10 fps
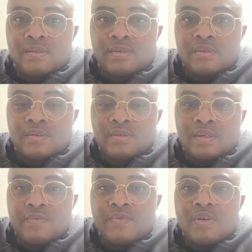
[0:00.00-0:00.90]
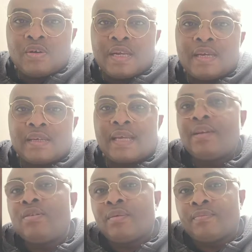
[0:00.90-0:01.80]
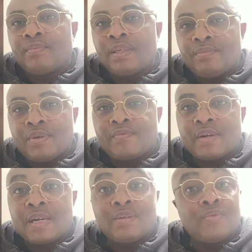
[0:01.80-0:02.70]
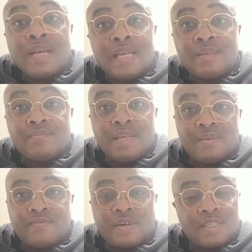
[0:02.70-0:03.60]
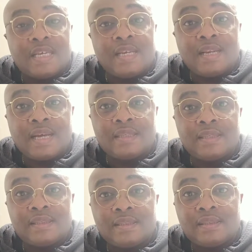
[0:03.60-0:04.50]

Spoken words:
or every other kingdom in Biafra land will hate me for saying that.